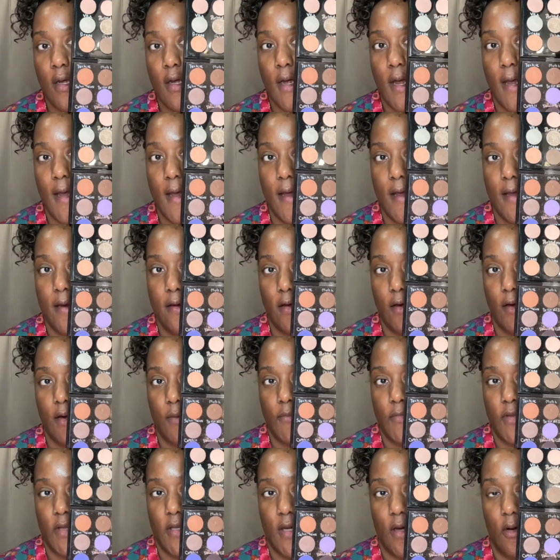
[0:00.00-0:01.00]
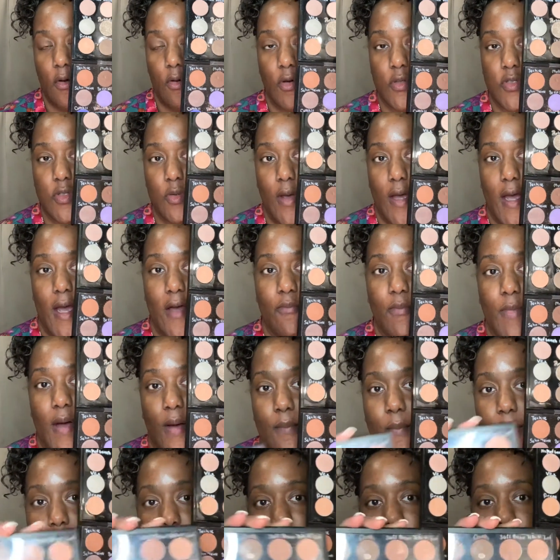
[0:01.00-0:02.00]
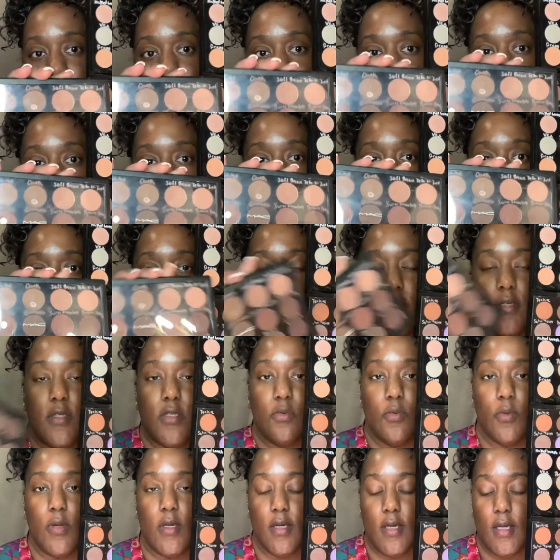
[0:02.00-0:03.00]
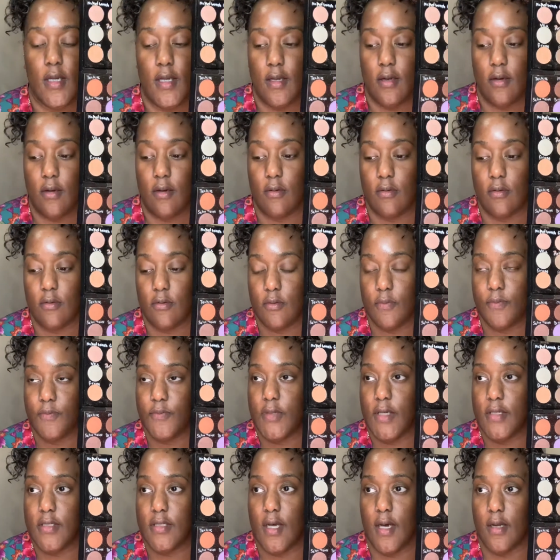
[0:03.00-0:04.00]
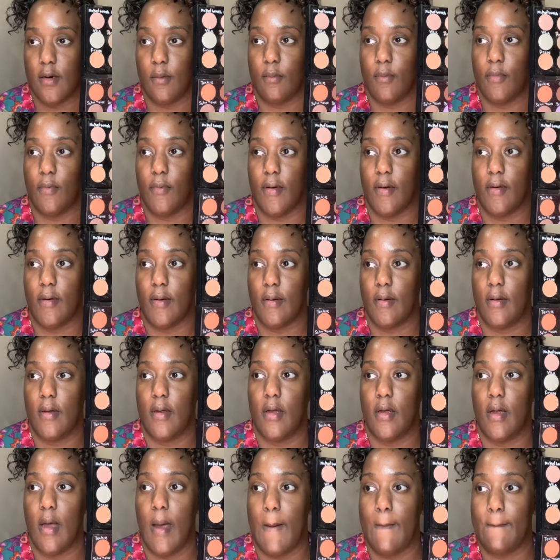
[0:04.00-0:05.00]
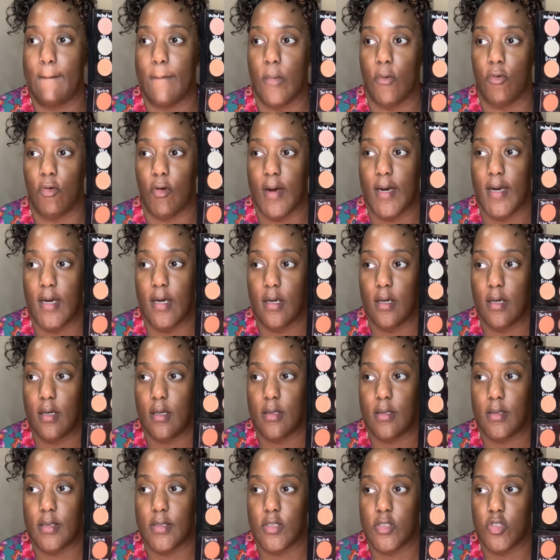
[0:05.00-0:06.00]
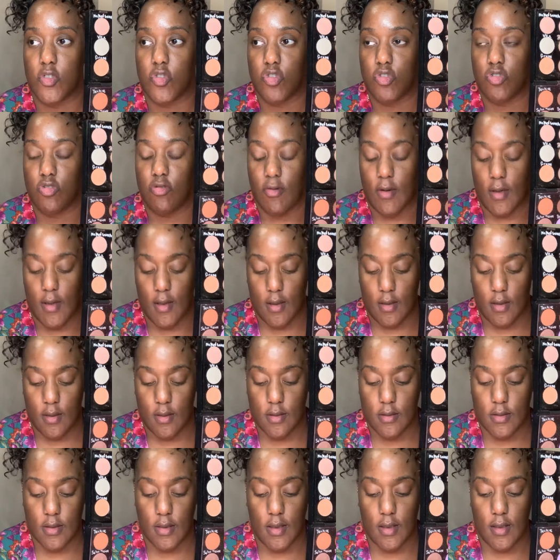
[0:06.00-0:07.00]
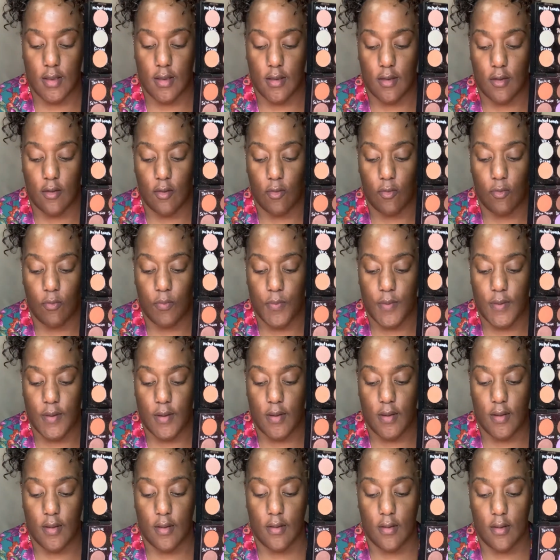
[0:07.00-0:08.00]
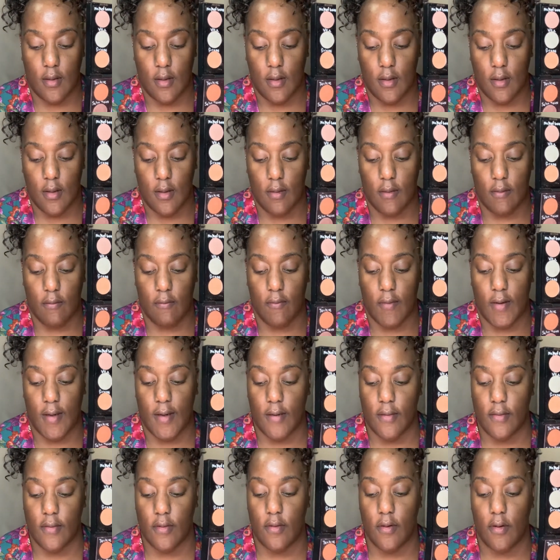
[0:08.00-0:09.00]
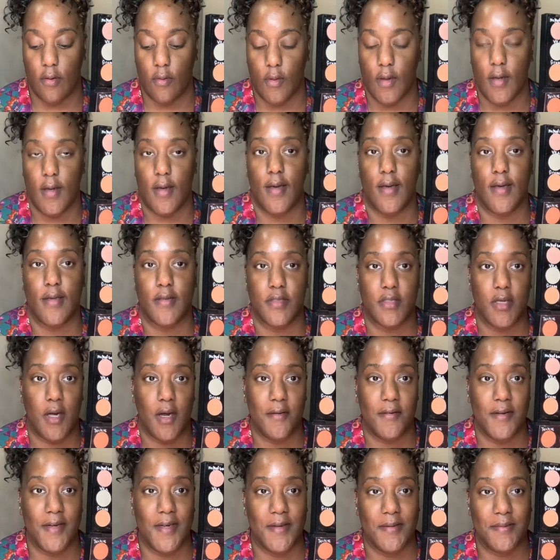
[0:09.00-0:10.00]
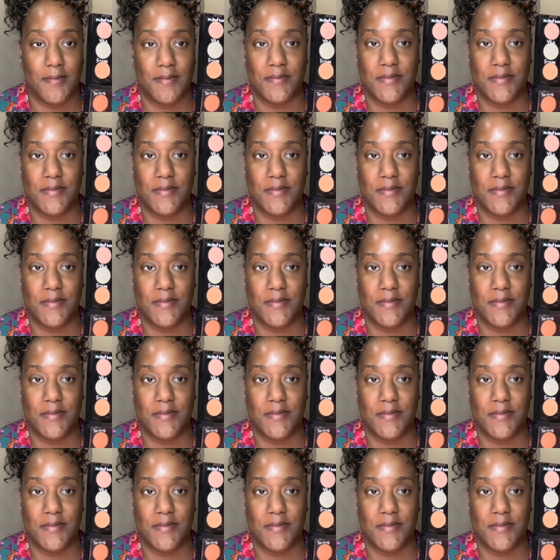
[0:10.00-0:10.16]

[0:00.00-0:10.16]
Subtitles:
And then I also have my mattes in this one here. Oh, that's kind of bright. Let's try to get it open. Right, okay, sorry.